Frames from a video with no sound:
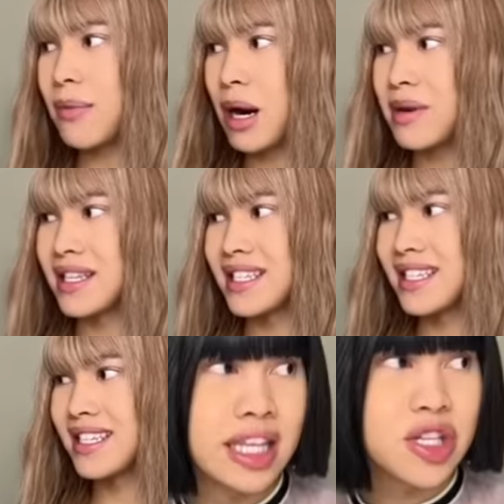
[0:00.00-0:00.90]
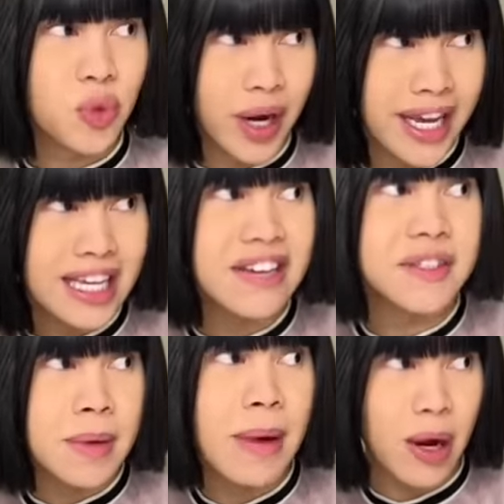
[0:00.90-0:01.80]
I promise. This ring
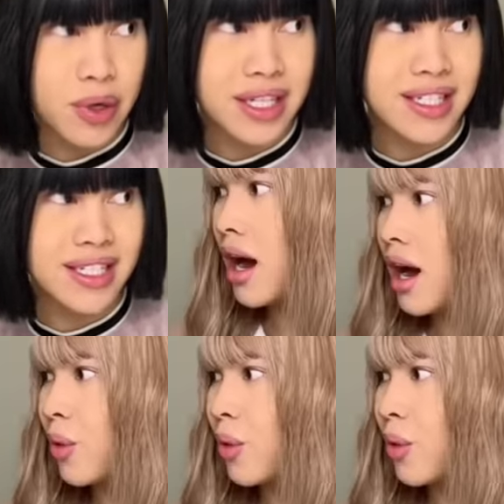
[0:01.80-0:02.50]
gives me powers.